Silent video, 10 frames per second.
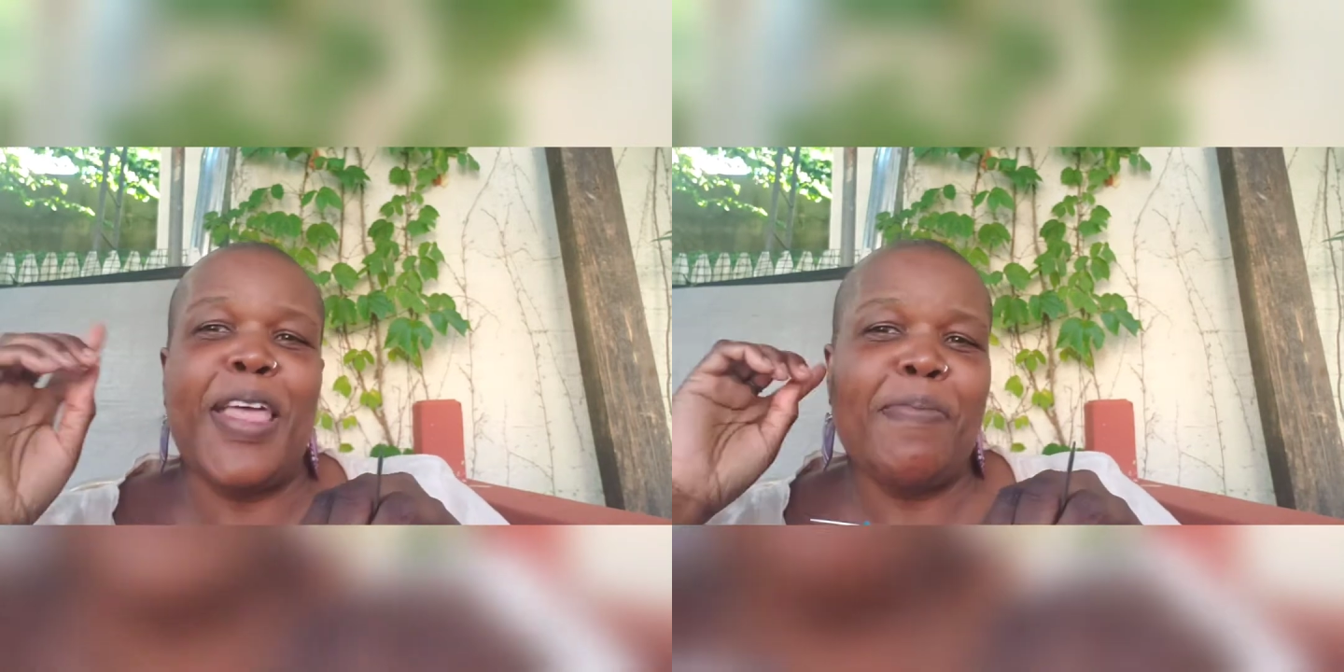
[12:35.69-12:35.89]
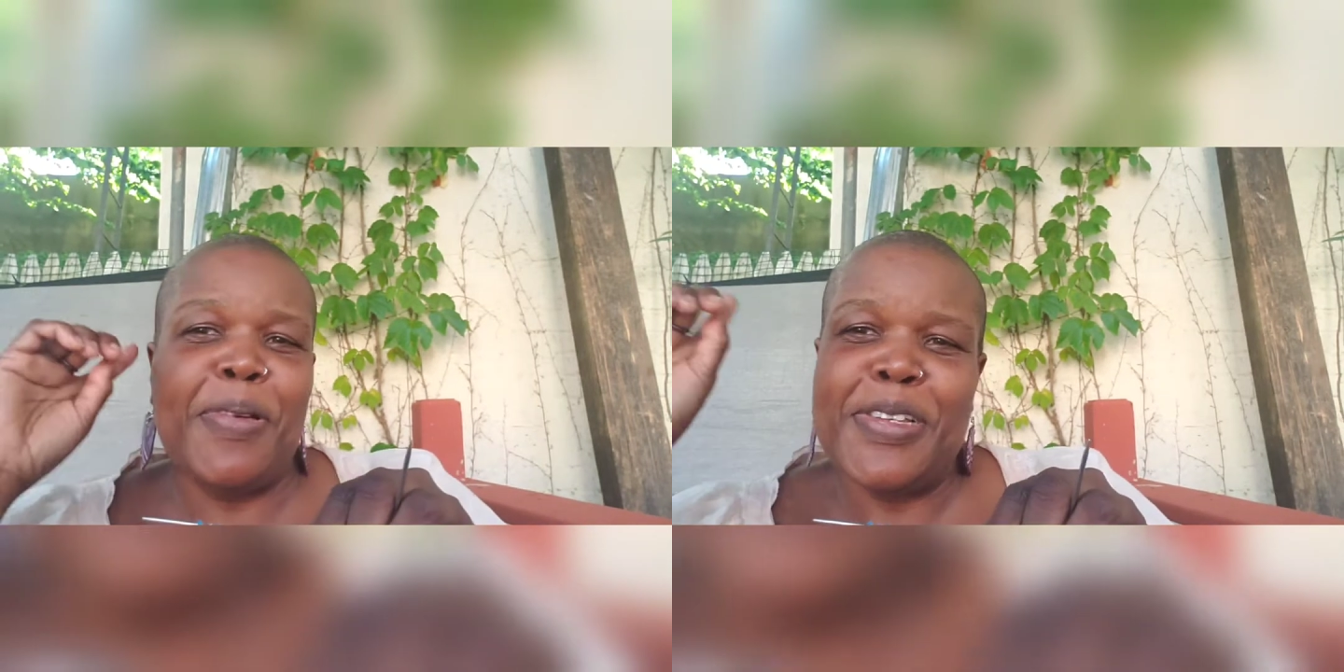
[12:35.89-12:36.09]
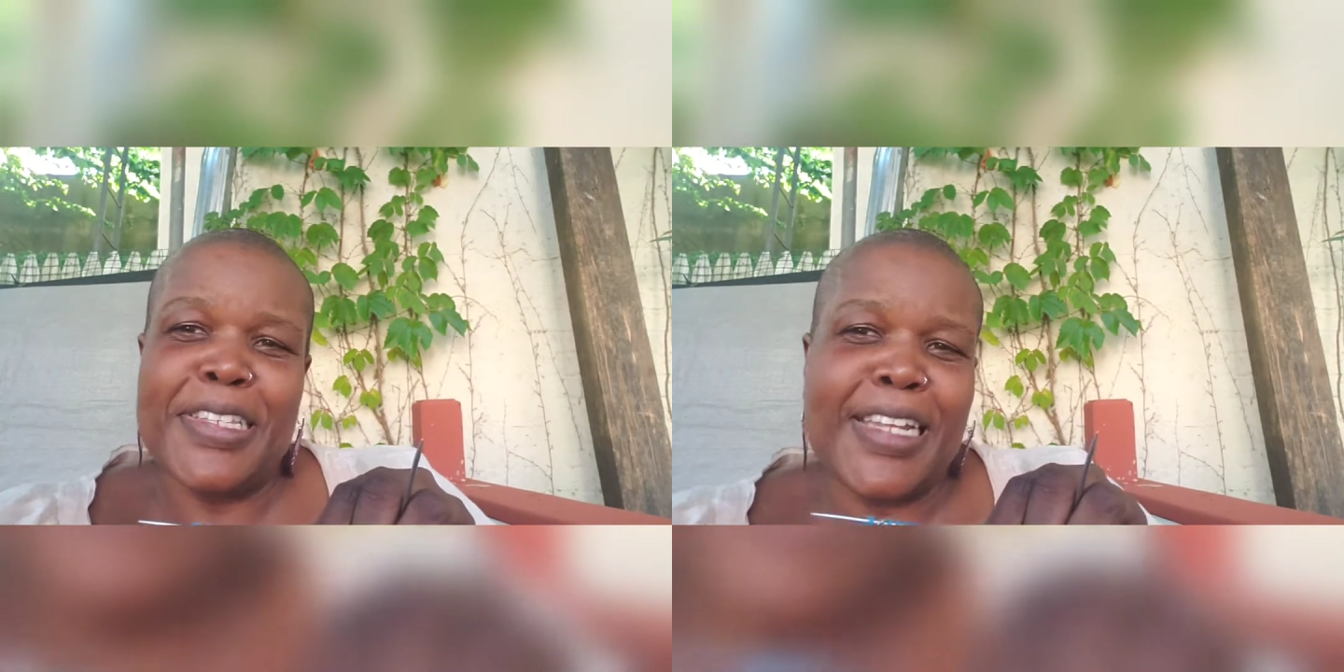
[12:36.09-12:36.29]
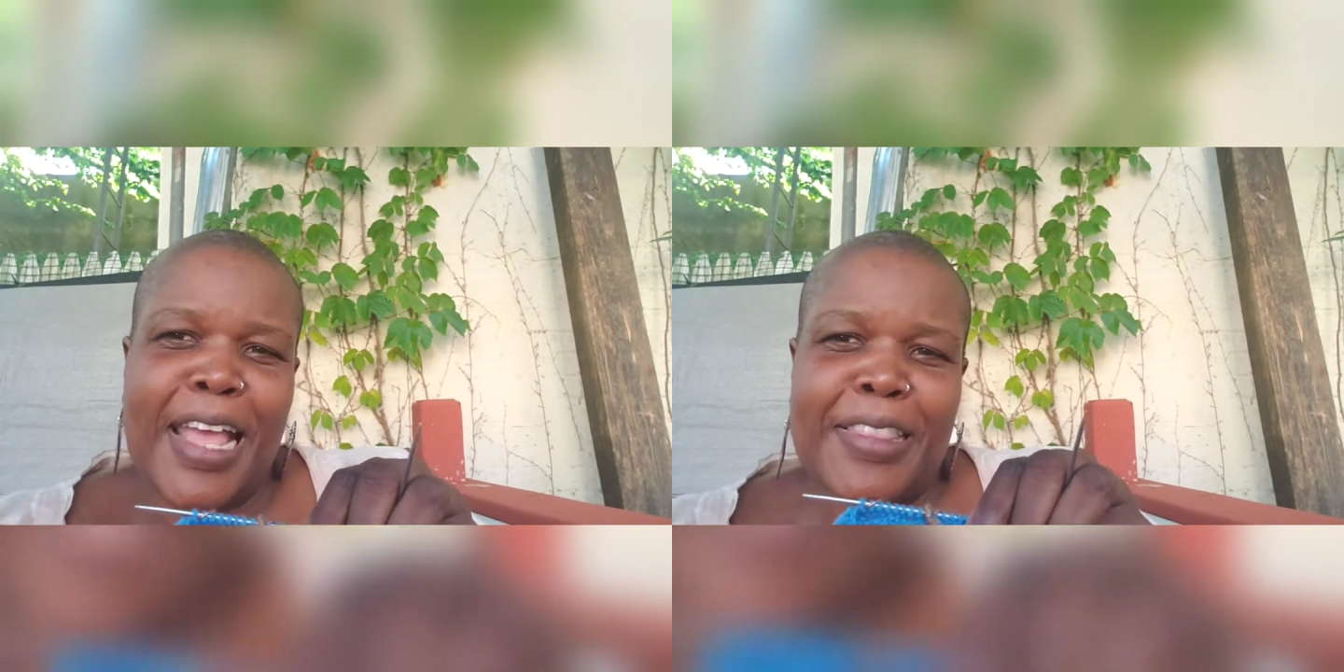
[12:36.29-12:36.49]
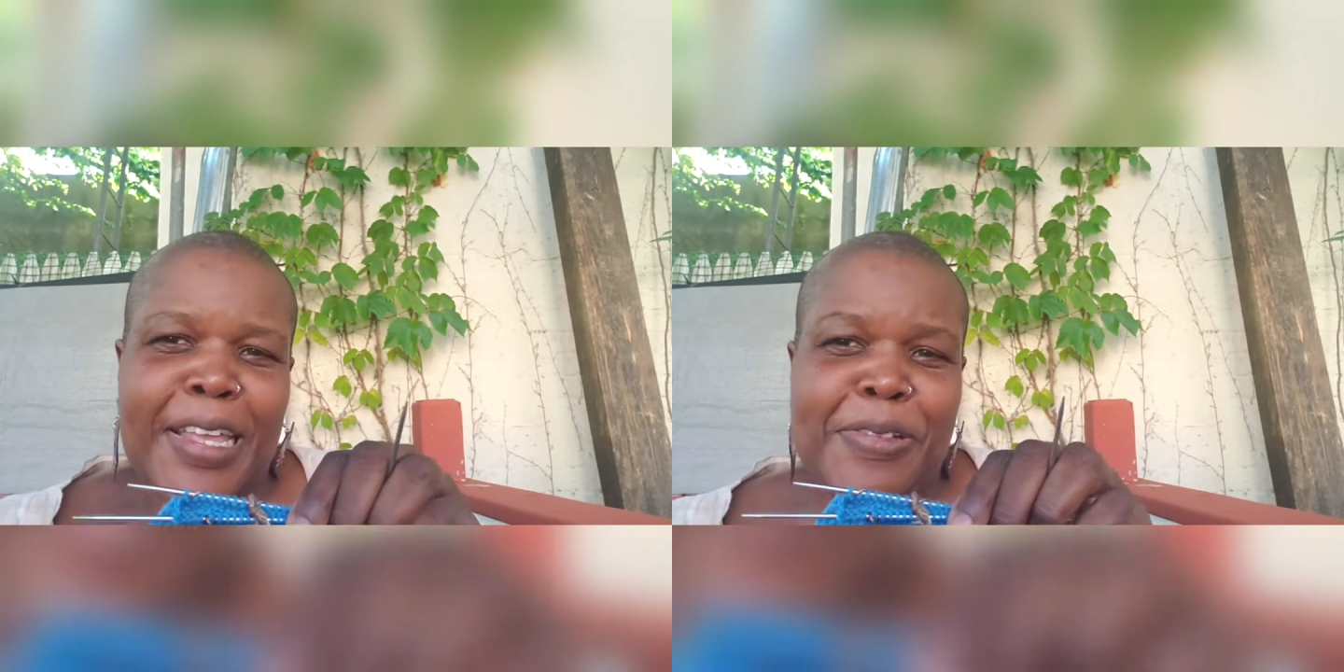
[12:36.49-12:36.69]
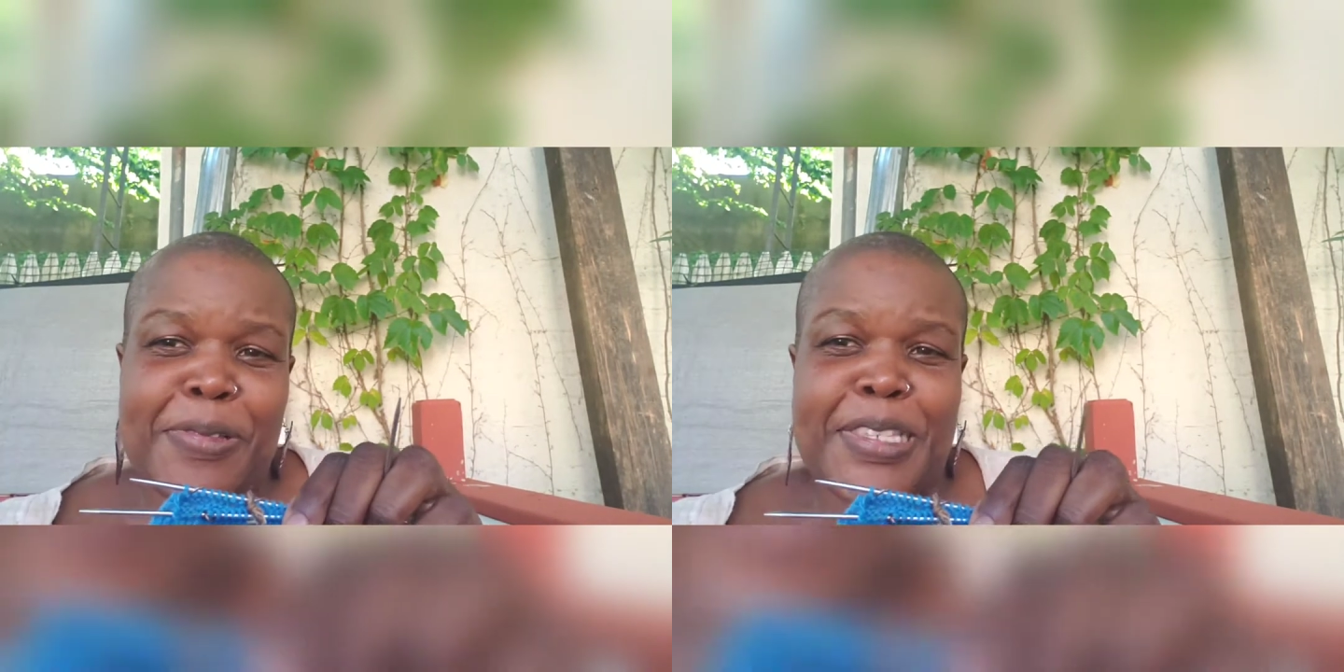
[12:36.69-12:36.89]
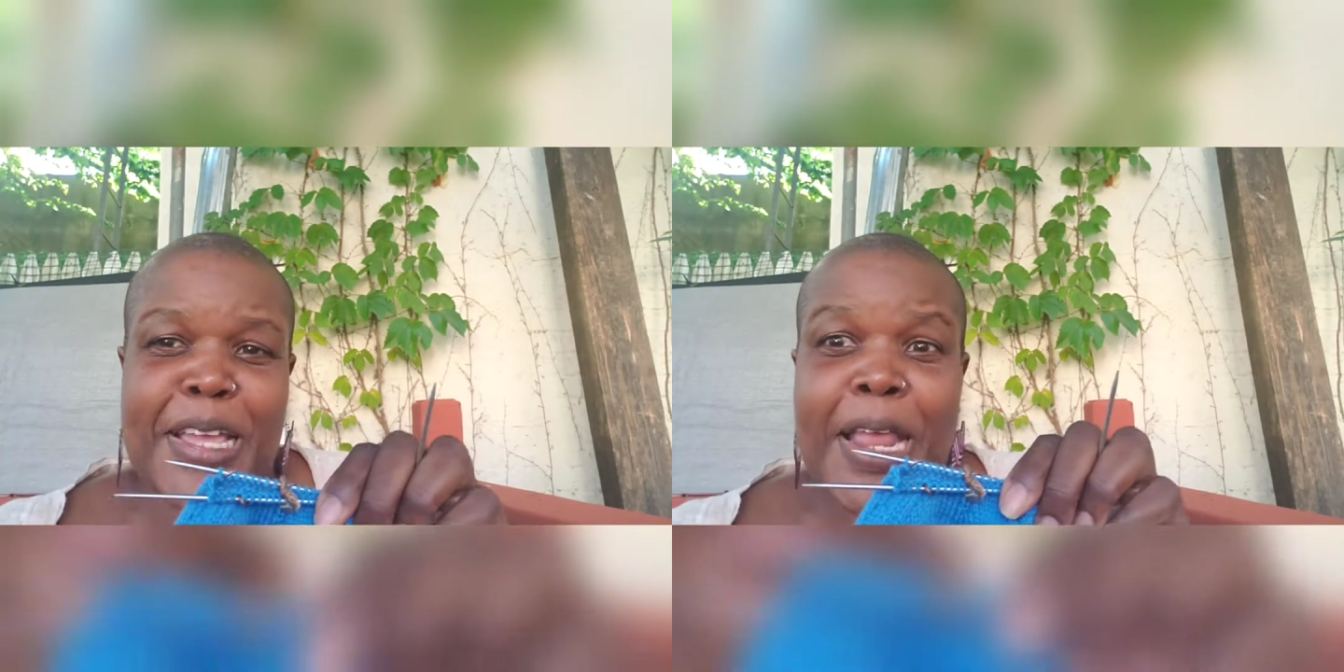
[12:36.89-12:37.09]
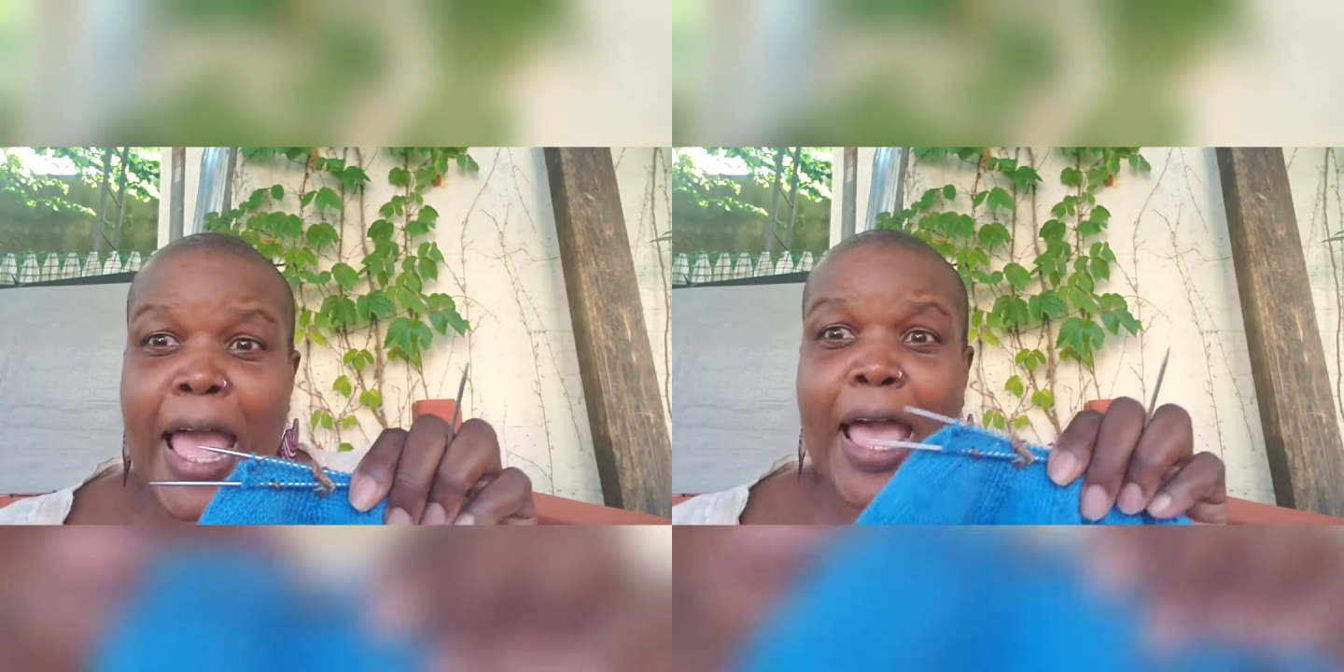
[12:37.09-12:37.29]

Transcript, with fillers: that person out there who said,